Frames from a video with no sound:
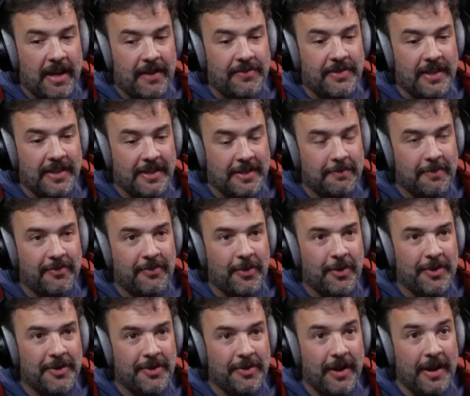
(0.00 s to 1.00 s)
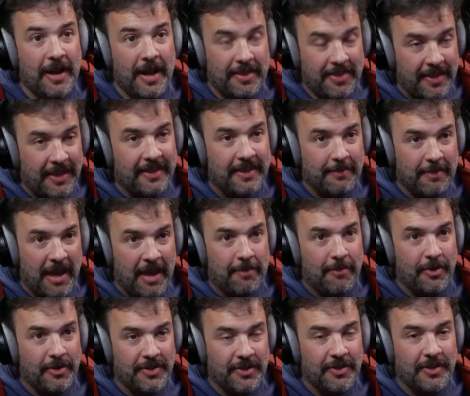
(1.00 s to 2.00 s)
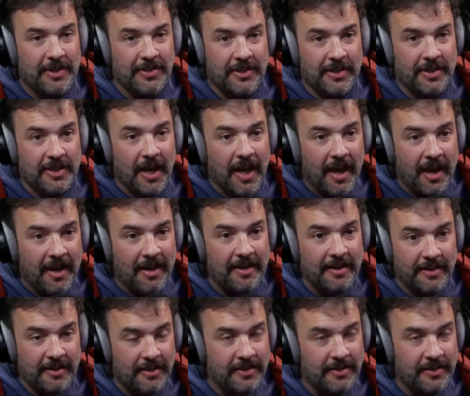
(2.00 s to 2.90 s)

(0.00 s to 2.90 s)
I've said this before too, and I think that Matt Mercer does a ton,